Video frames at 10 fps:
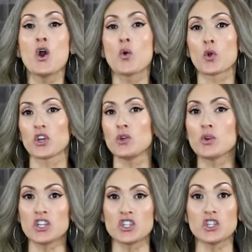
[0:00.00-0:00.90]
where you
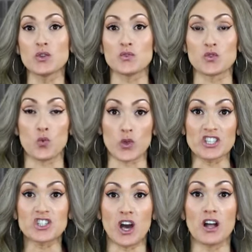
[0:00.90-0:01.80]
can choose
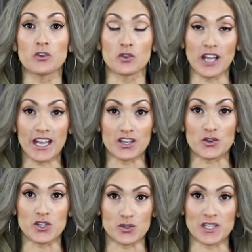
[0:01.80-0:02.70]
which color light you're
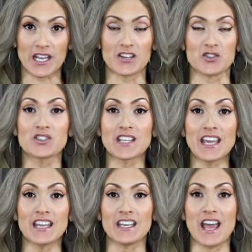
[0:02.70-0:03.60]
using on your
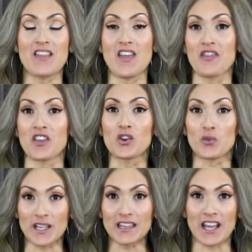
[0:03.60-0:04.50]
skin, and that the
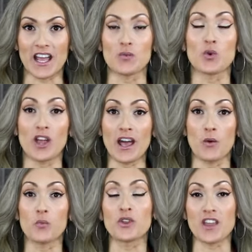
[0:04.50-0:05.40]
green light will
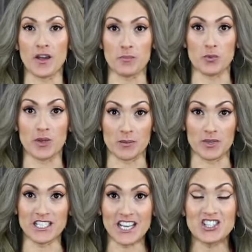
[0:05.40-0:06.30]
help with
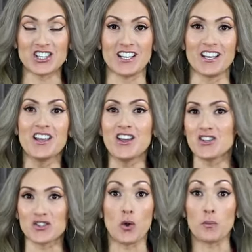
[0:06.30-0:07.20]
hyperpigmentation.
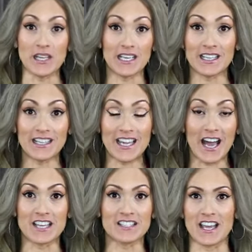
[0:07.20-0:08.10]
So immediately
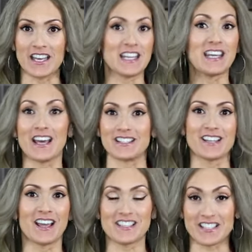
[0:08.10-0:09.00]
I said, yes,
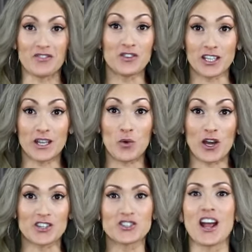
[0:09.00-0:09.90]
I definitely
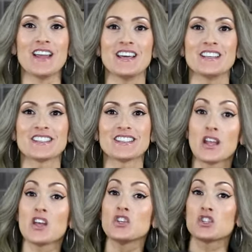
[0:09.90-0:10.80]
want to try this.
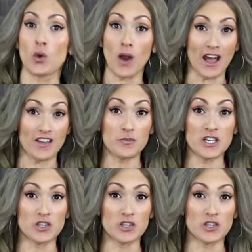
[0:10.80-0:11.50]
So I have been